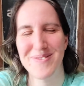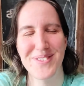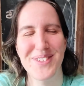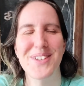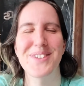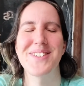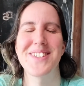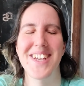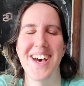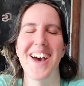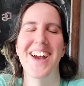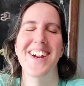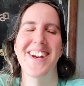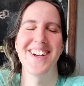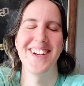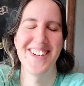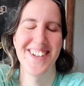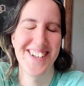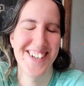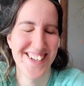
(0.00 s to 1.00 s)
I'm so
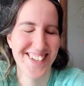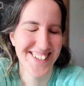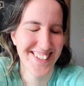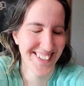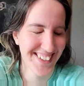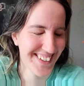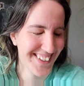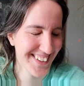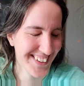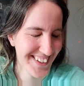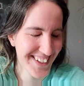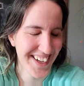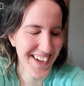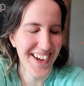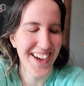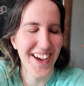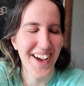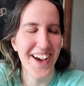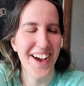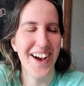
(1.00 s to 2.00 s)
tired.
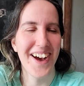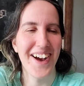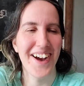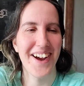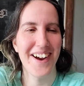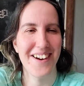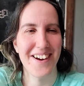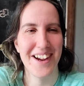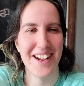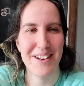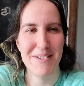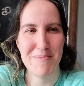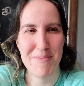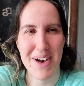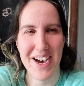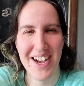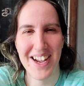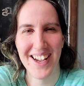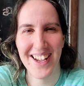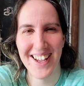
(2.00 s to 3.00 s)
All right,
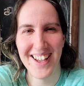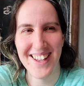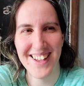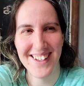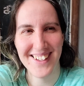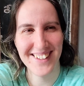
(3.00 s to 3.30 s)
bye.